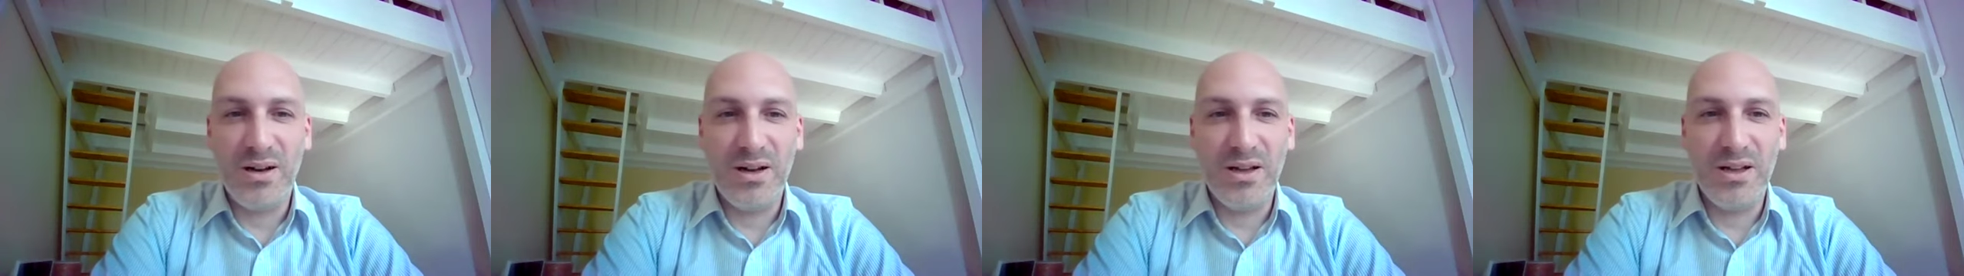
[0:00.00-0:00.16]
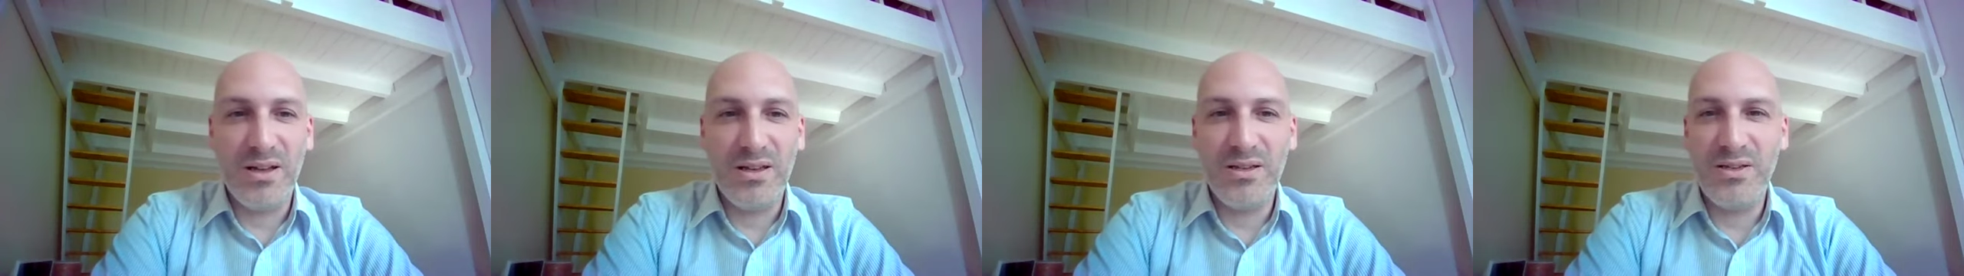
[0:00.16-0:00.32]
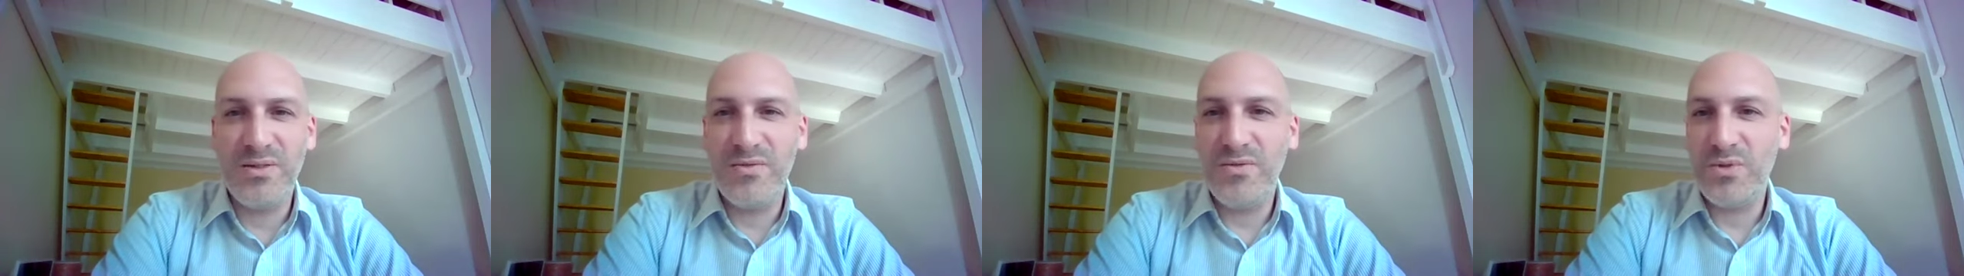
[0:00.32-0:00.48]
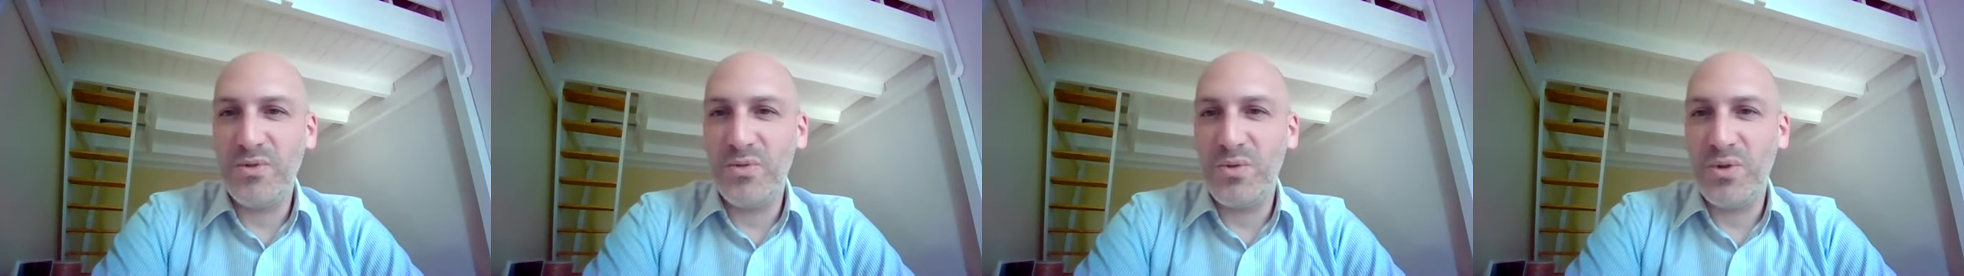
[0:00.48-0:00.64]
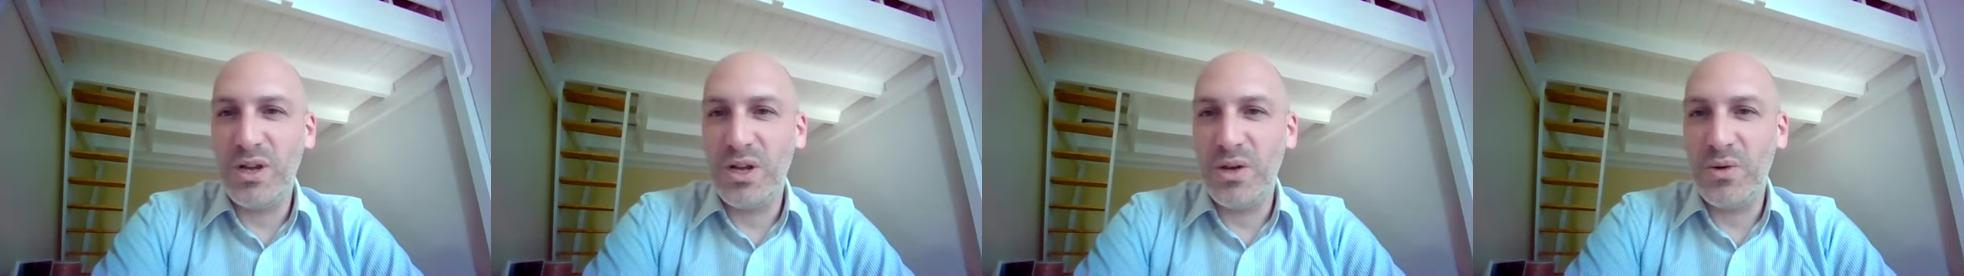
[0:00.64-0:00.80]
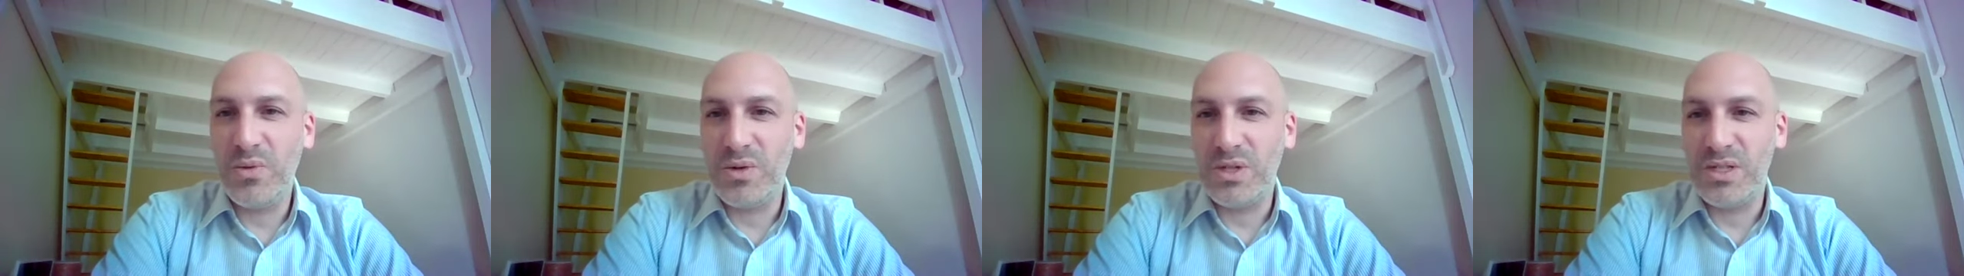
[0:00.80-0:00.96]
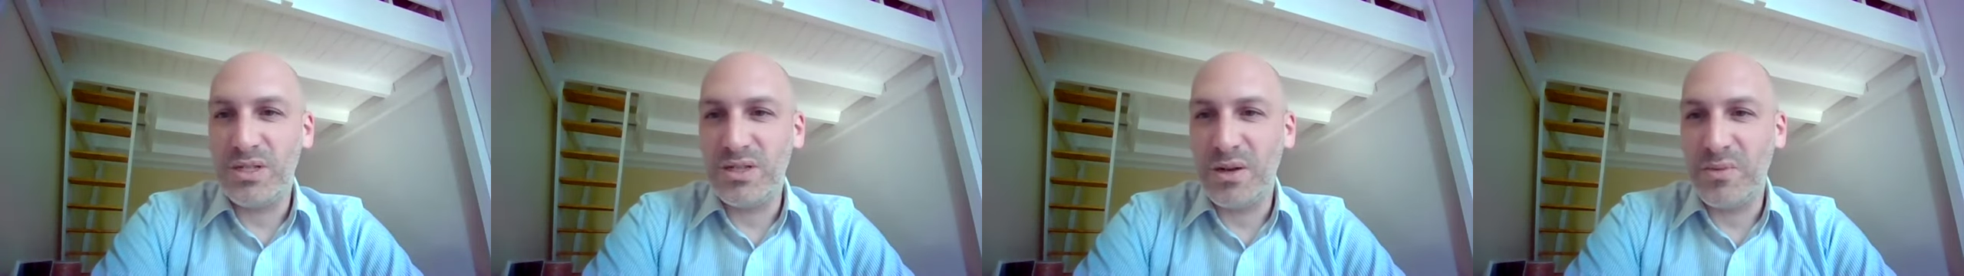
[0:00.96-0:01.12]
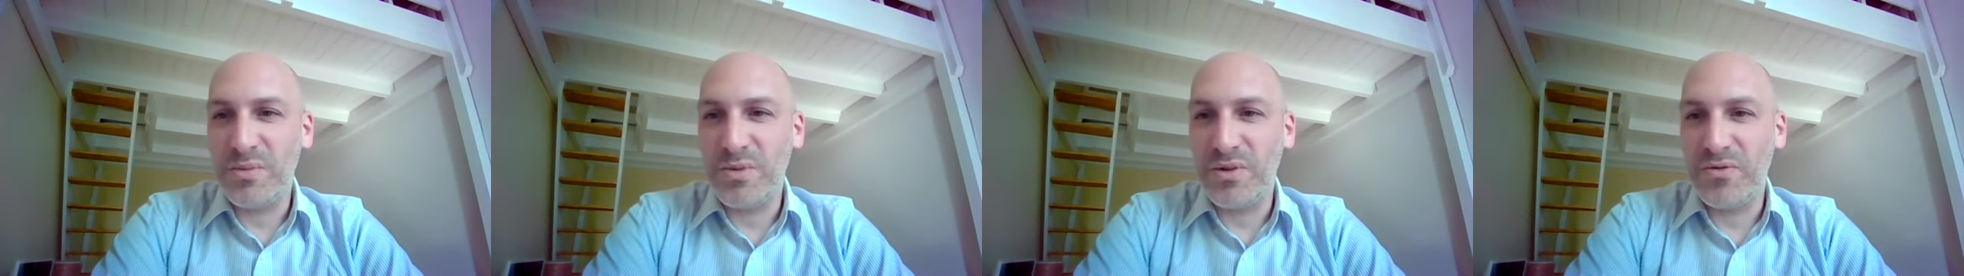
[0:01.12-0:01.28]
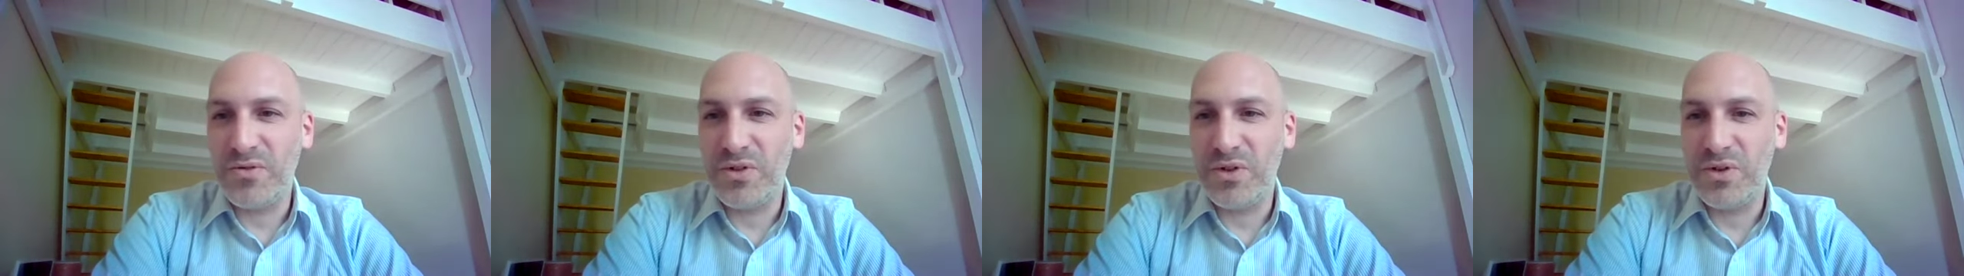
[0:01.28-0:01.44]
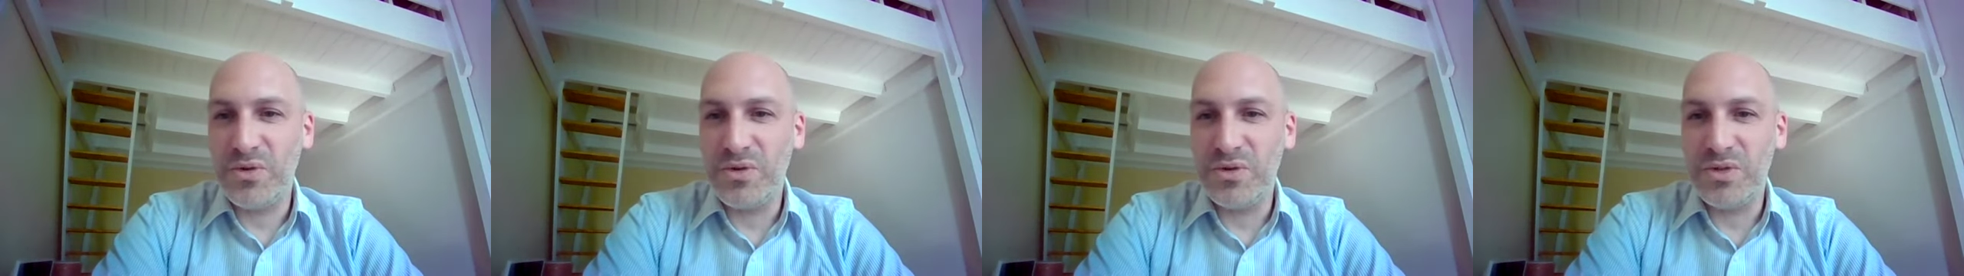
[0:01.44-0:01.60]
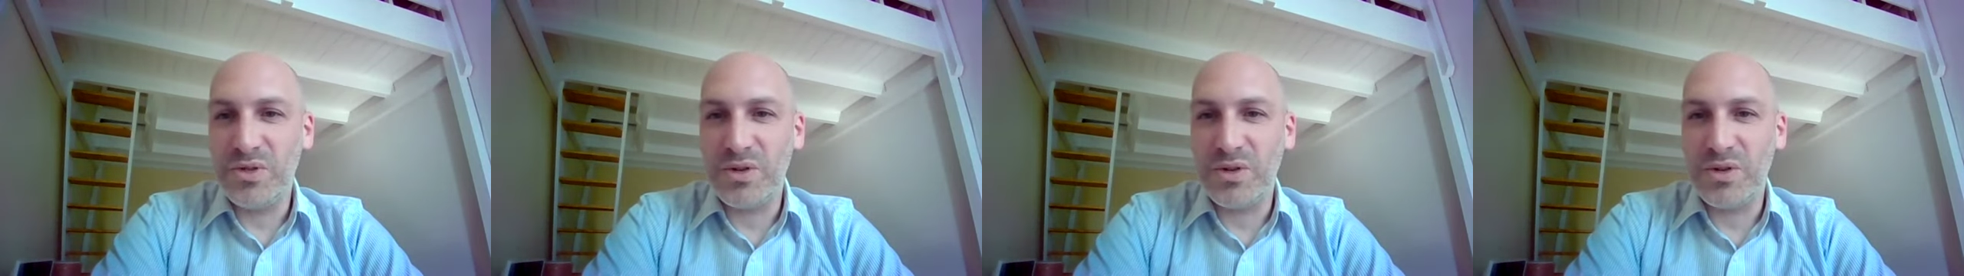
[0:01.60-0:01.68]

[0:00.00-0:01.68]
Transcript: individually with some of you.